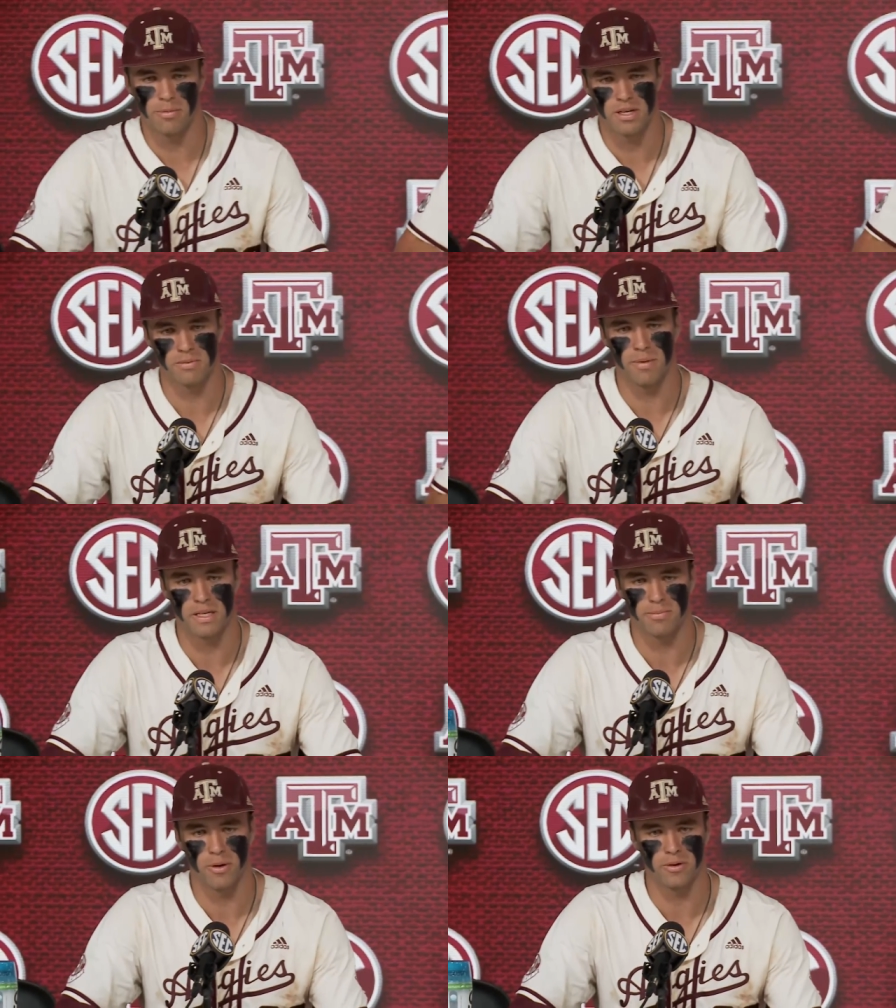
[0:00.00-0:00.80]
best
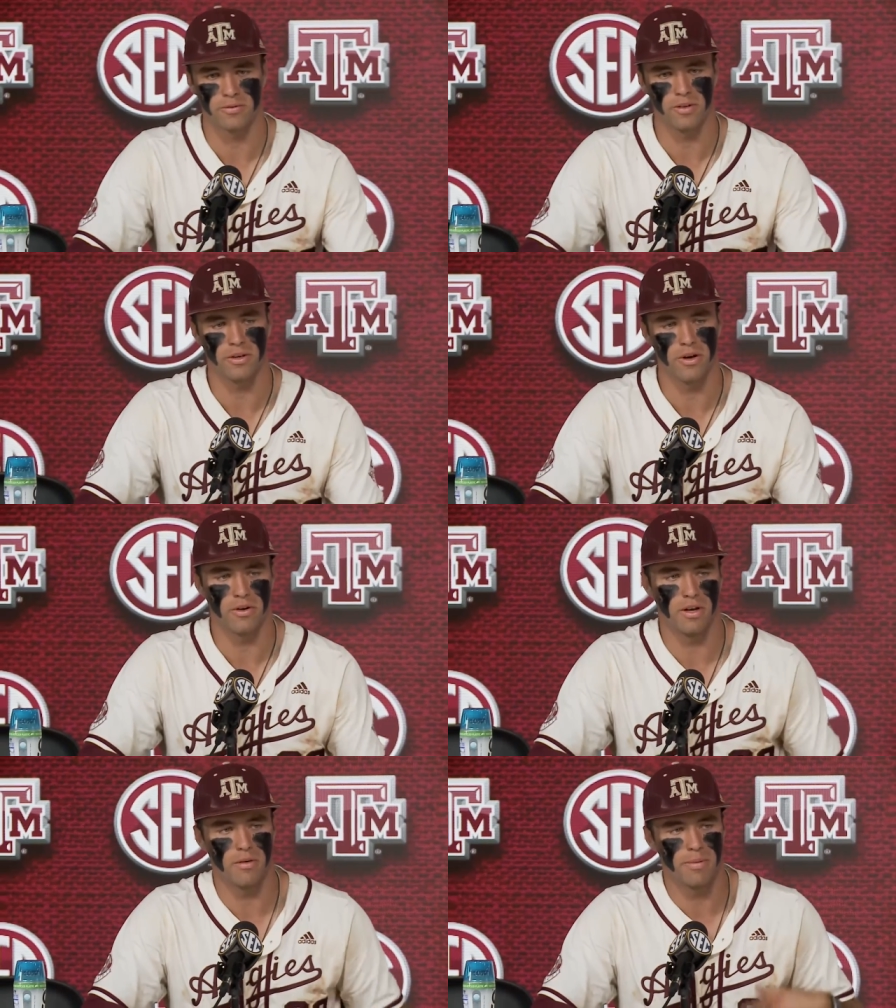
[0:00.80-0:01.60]
baseball, you know,
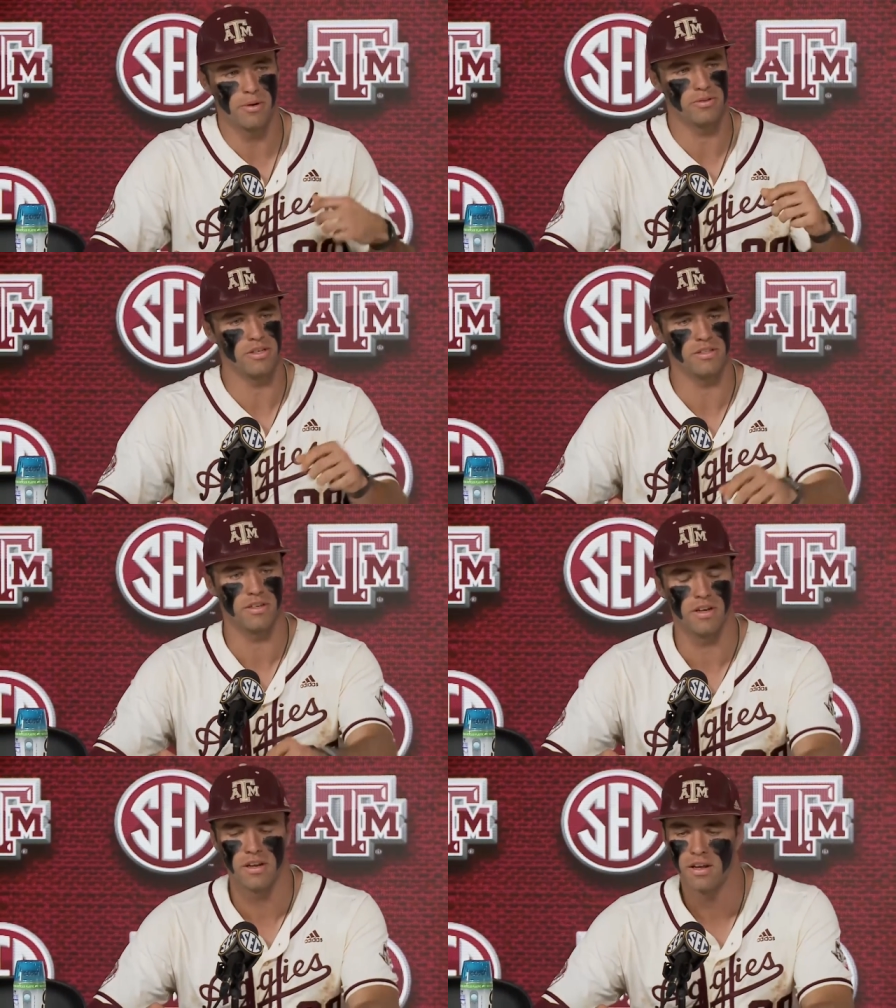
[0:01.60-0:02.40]
going into the
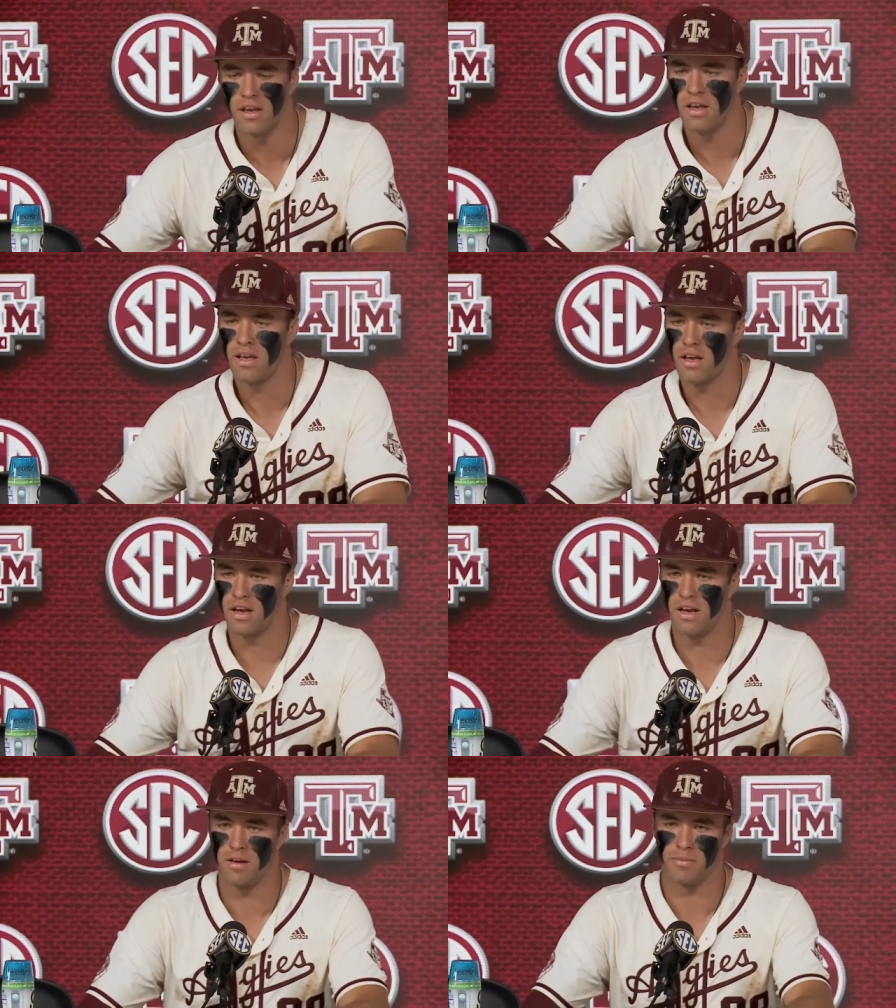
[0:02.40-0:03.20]
postseason
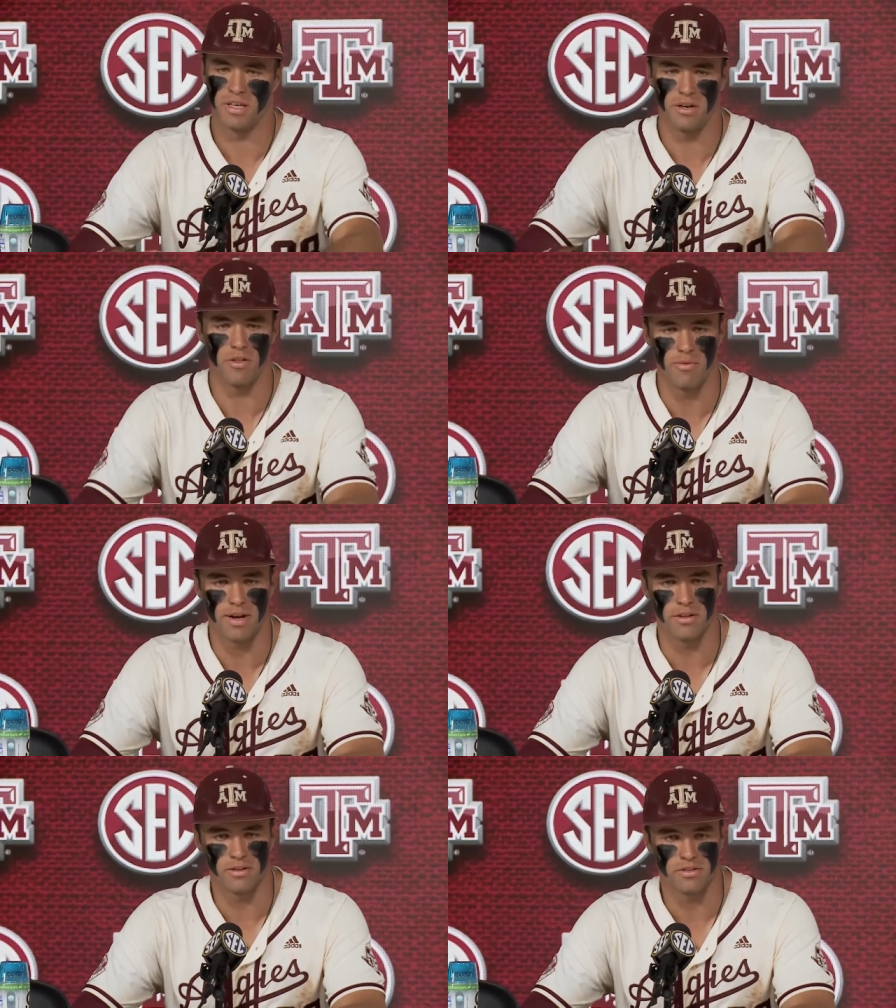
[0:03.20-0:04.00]
and the end of the
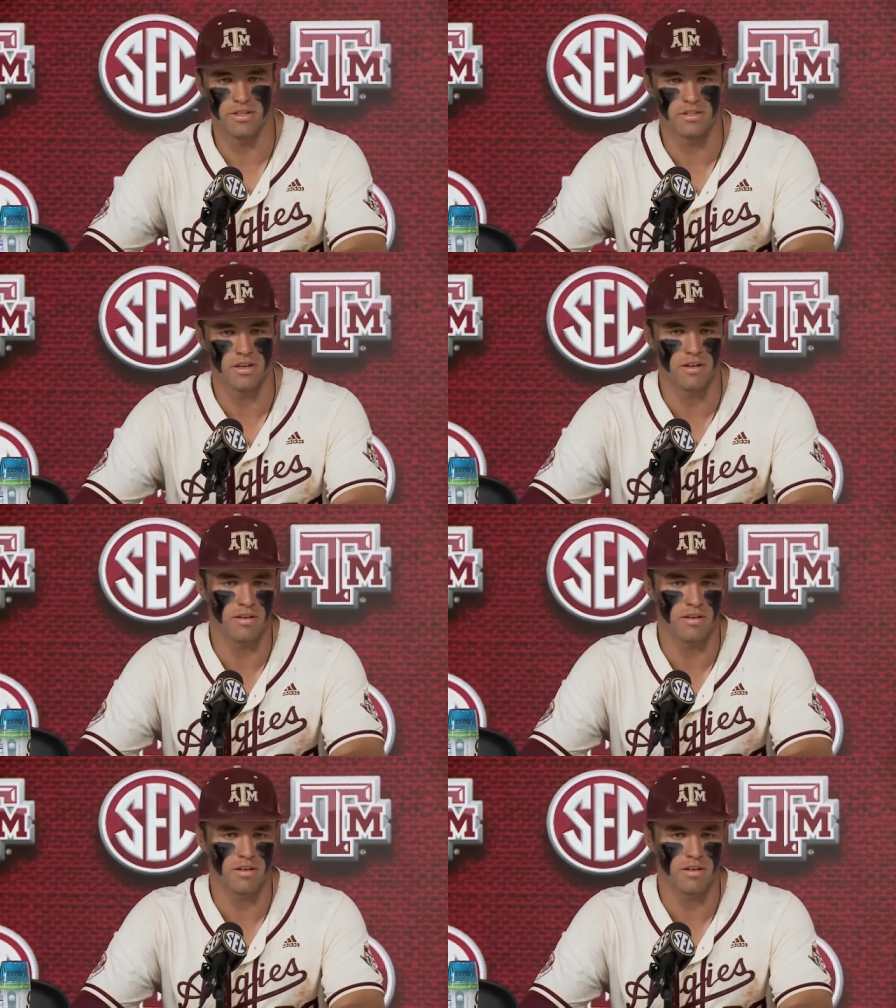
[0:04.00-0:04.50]
regular season. And